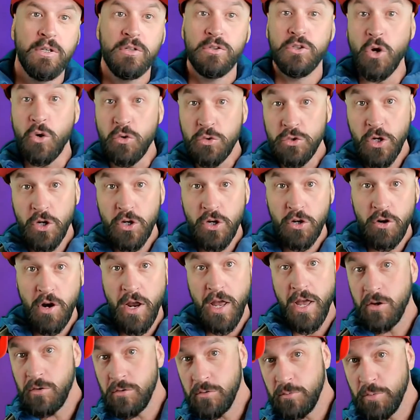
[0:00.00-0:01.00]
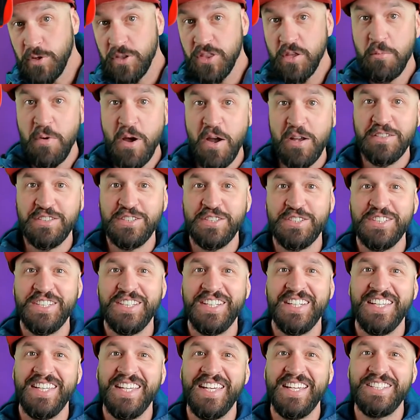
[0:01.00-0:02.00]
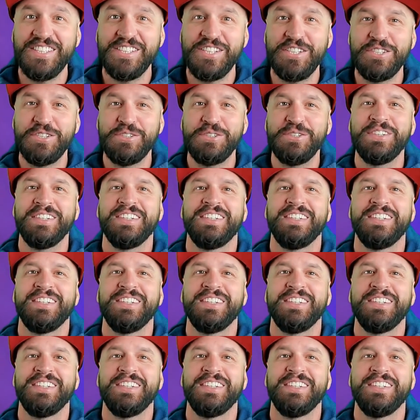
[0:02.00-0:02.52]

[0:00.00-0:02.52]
Don't turn around, but the monster's gonna get you."